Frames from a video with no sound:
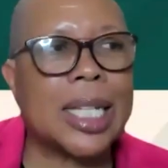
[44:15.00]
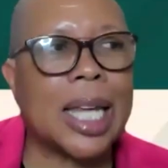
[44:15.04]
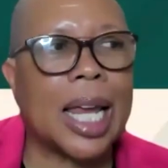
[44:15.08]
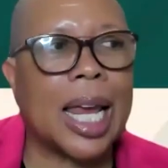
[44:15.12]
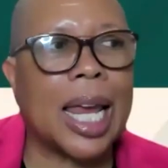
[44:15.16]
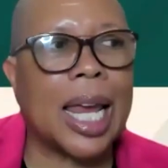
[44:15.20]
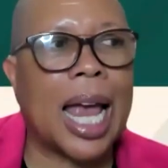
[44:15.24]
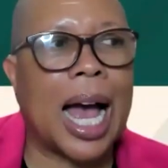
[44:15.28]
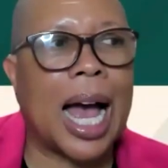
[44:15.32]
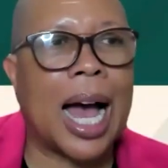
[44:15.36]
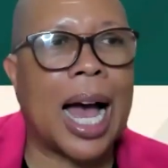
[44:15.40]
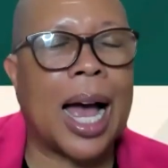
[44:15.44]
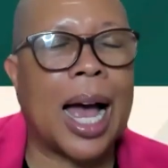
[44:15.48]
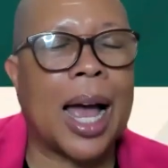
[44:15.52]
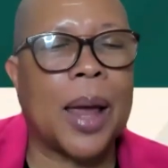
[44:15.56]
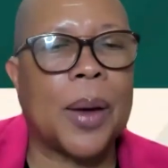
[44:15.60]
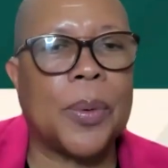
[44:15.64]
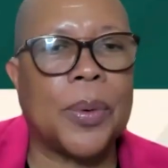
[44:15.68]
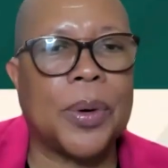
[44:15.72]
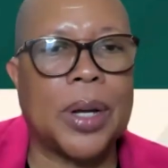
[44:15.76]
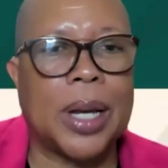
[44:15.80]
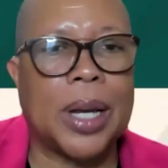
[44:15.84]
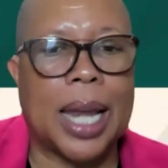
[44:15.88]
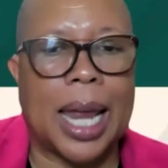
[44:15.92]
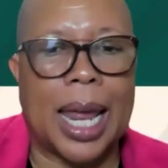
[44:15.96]
was going to say,
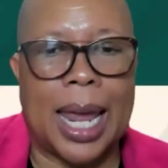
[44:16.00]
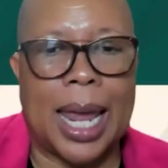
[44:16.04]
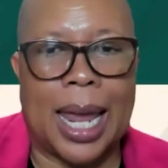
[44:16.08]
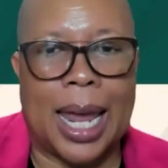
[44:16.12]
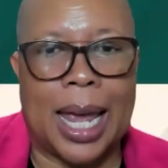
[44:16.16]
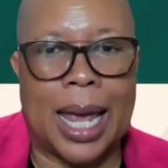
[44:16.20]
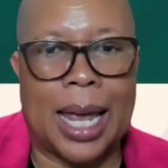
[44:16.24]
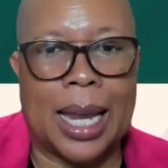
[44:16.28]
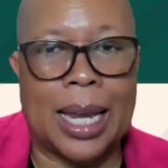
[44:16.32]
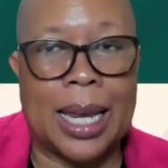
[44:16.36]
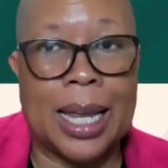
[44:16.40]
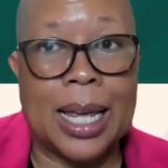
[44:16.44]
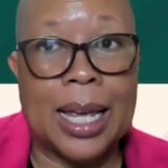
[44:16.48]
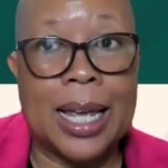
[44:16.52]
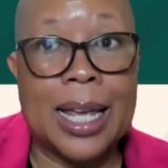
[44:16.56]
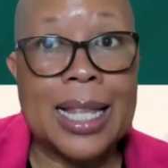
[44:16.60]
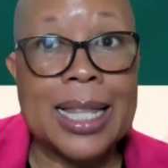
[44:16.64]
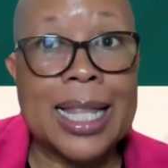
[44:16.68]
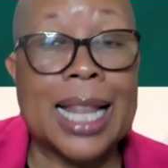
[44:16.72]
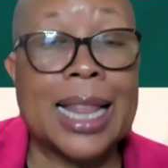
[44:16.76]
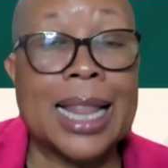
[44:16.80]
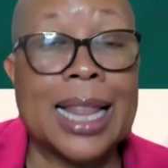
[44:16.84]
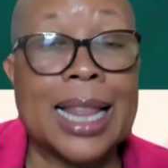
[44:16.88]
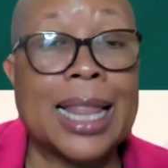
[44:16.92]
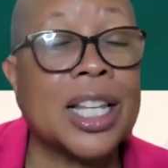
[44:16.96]
I would add
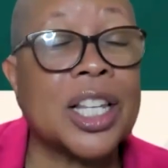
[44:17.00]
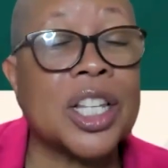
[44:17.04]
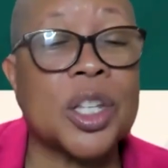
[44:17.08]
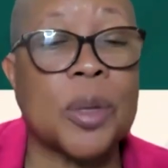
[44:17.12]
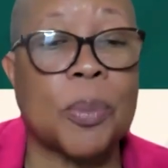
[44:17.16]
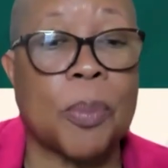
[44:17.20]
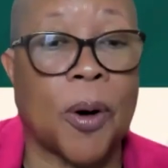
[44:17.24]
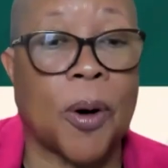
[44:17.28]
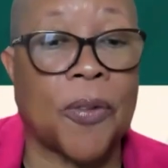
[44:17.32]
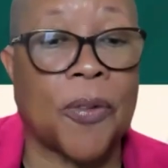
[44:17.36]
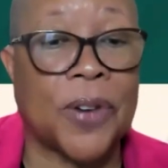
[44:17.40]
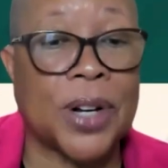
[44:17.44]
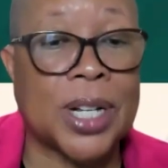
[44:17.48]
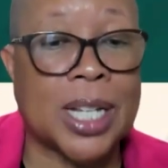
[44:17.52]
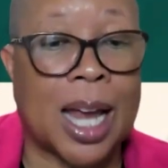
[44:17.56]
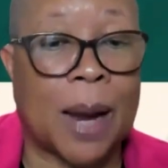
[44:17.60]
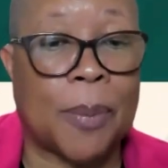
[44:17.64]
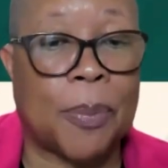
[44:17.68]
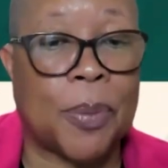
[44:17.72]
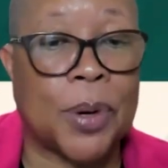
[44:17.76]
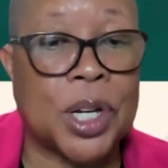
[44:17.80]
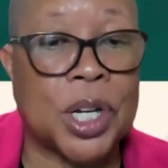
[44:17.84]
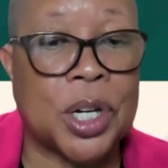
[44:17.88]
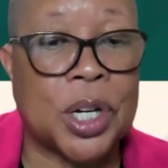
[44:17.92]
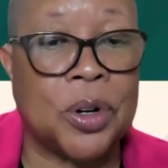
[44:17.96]
that this is a
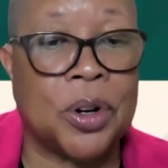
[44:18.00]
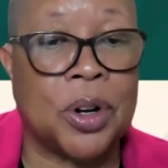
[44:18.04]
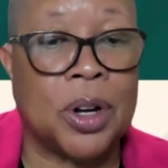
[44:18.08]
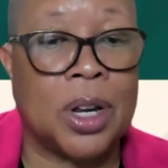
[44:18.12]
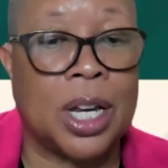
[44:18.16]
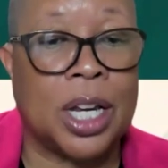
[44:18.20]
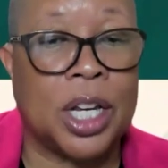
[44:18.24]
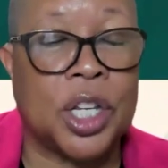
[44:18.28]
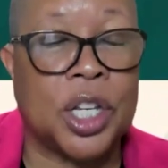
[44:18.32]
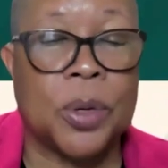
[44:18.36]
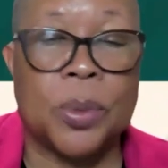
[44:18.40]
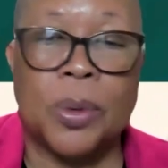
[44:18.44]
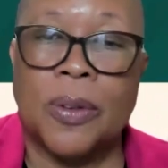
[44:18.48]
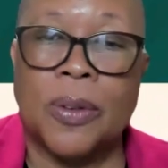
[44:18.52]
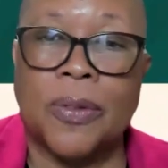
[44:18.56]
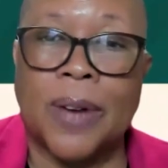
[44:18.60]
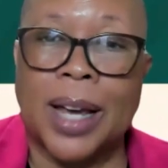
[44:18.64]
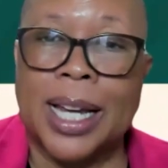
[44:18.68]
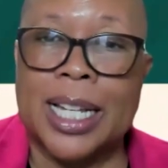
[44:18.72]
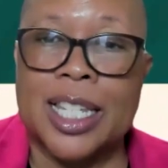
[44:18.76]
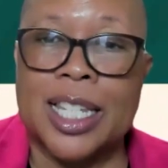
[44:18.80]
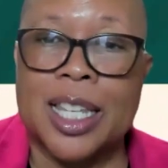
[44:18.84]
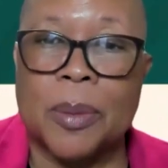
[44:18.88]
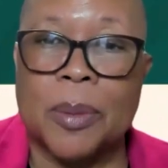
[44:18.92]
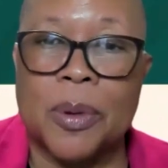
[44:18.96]
perfect opportunity to
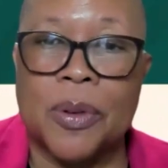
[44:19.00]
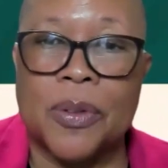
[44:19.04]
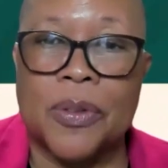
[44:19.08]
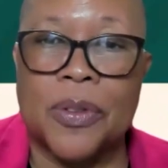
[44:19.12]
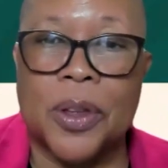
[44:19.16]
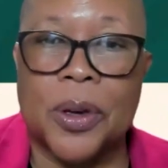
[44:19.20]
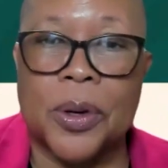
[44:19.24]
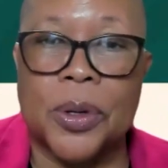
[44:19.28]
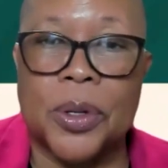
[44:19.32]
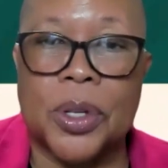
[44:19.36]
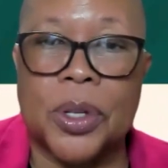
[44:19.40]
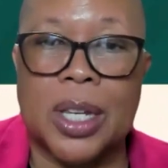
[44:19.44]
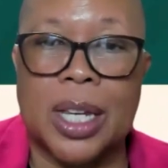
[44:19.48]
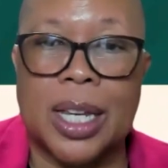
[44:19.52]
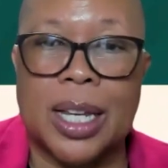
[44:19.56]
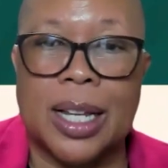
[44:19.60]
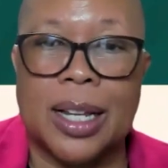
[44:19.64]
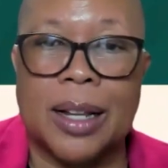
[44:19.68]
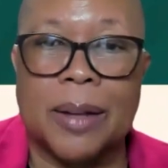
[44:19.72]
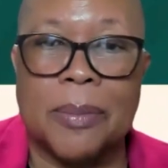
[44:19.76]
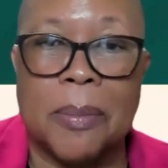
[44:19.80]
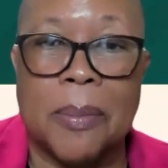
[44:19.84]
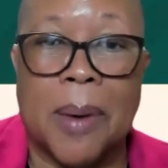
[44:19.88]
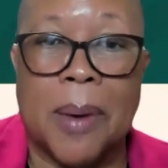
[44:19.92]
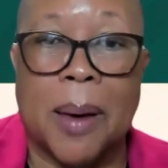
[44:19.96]
invite some of those
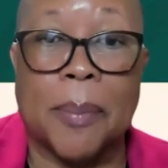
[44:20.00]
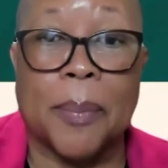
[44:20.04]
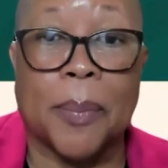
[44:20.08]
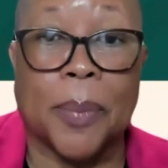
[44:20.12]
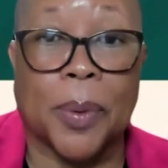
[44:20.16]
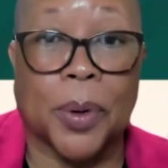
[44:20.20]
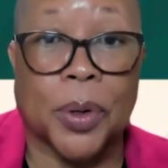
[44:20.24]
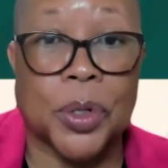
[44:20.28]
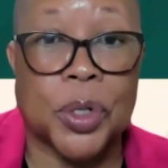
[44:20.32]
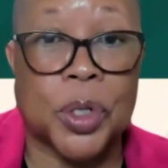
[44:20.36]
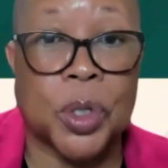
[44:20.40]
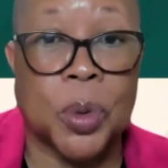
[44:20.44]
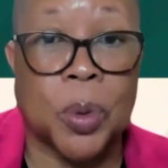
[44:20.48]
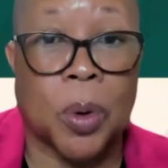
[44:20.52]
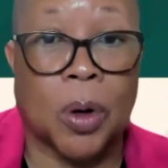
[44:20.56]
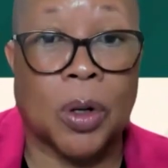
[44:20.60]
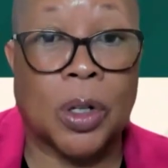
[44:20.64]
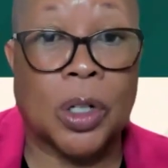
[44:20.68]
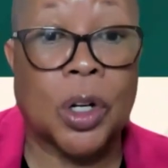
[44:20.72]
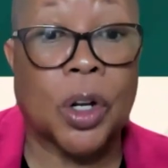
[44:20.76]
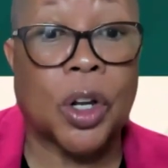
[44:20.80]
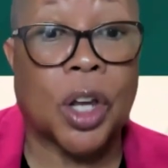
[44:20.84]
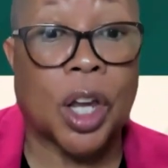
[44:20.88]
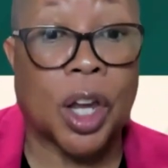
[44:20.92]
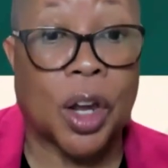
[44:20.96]
members who
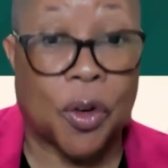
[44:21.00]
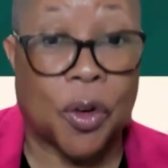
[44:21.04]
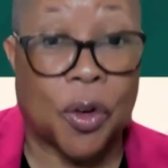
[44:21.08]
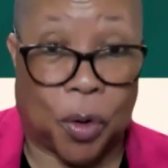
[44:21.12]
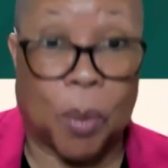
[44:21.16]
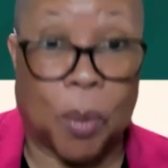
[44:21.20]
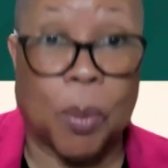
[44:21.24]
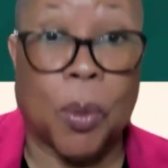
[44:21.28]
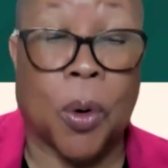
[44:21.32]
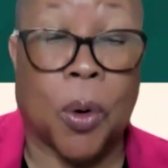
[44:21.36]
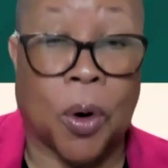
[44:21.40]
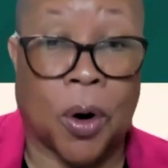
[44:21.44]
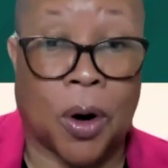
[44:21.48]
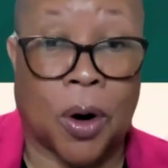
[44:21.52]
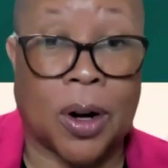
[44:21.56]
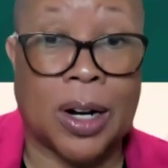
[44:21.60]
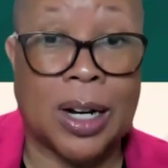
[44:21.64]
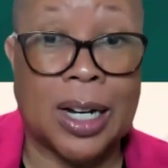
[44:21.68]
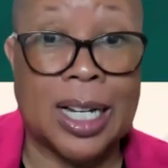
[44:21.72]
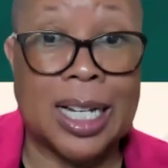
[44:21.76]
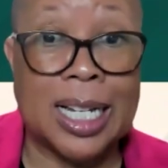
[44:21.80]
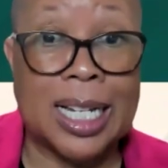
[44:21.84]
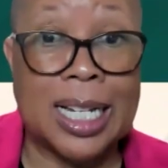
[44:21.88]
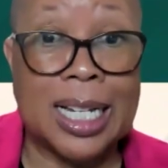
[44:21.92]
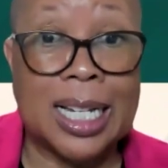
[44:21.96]
are looking for
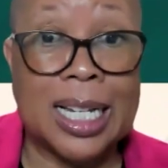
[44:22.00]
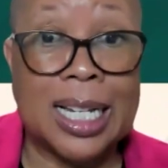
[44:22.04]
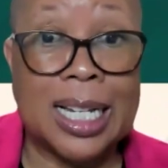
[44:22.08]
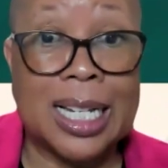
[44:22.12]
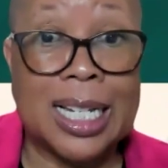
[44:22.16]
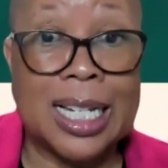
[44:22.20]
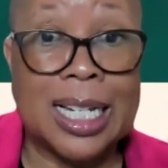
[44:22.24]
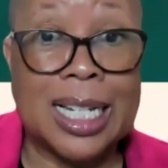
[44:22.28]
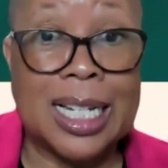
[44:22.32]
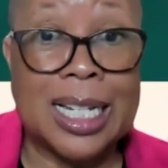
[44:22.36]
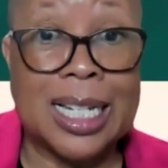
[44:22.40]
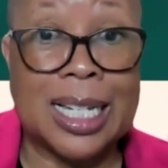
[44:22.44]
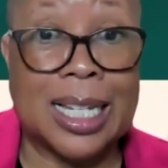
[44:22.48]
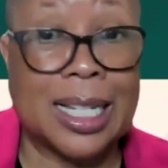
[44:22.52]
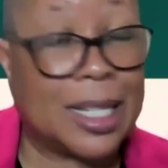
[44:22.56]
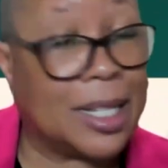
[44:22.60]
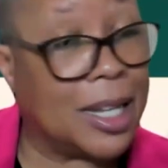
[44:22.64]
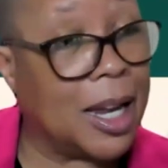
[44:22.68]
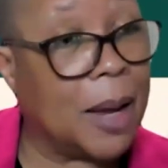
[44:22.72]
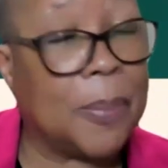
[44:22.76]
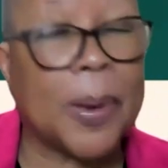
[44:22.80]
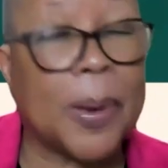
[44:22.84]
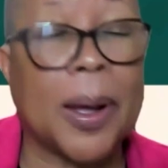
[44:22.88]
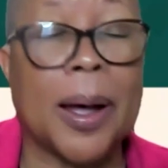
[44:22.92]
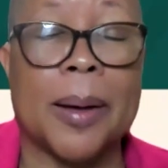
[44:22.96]
more to
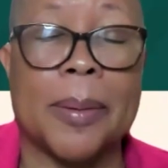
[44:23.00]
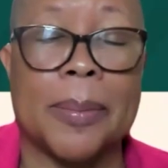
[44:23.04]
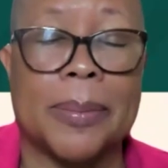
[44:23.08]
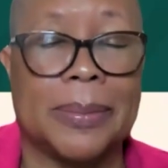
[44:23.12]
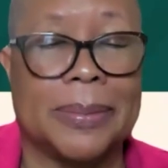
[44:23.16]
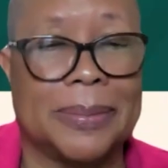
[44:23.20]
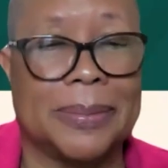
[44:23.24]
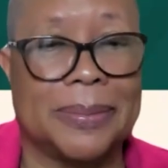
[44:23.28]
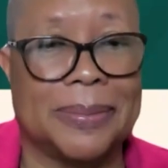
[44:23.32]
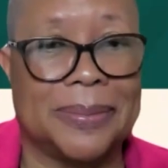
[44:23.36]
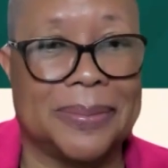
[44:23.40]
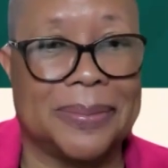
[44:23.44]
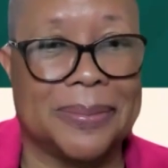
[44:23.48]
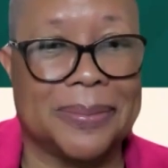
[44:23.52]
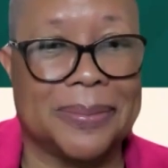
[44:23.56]
step up,